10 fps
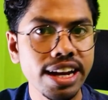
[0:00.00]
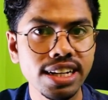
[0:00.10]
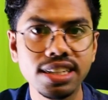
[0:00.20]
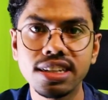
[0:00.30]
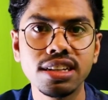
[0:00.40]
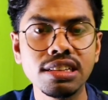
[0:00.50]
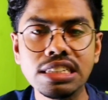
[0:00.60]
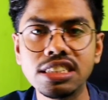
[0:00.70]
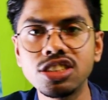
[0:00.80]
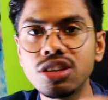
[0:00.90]
right?
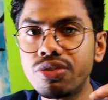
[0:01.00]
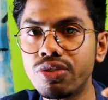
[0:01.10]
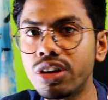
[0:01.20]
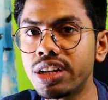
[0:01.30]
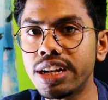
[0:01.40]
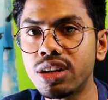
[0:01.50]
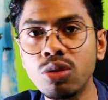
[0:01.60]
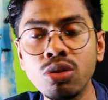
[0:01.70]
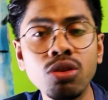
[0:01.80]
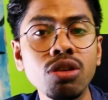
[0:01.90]
This is your front end.
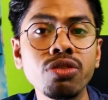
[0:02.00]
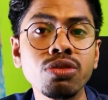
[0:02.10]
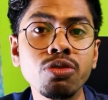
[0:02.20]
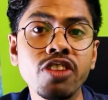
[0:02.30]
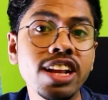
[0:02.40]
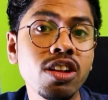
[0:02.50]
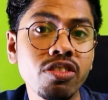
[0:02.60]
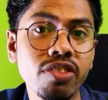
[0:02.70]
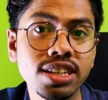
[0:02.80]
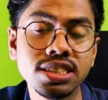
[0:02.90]
Don't go to
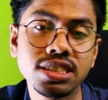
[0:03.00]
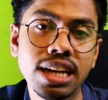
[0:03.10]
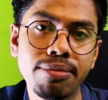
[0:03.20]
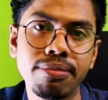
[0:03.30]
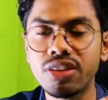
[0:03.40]
Verilog first time.